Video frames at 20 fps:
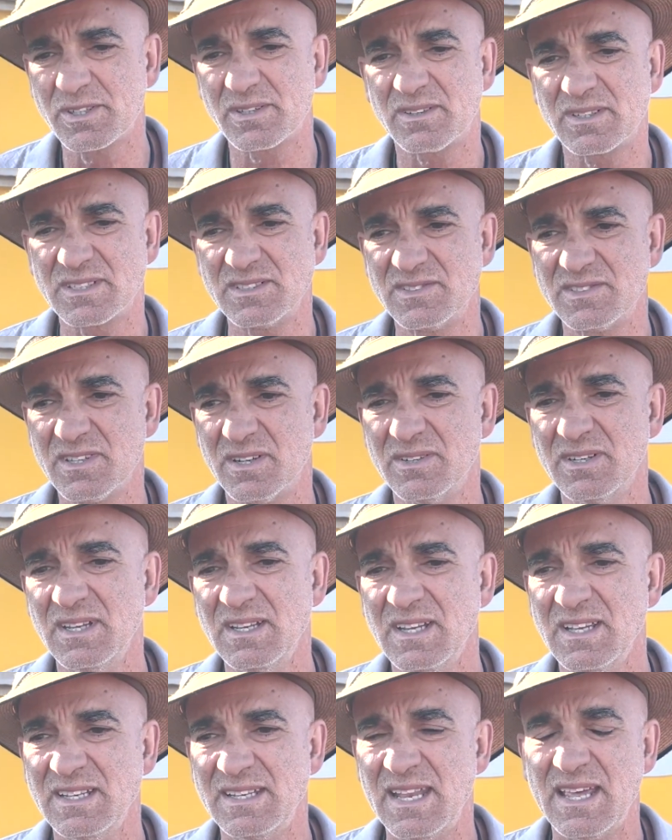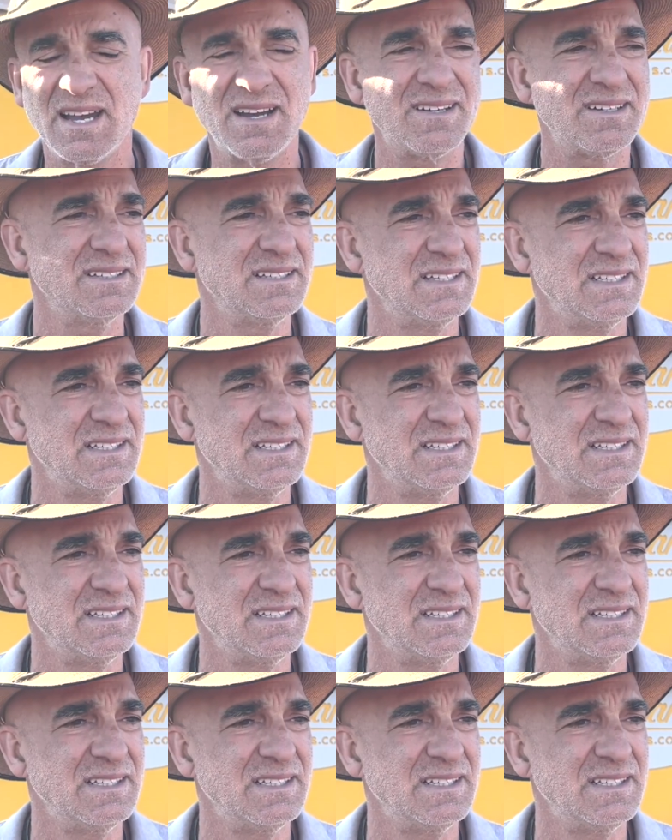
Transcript: that I can sell. Now,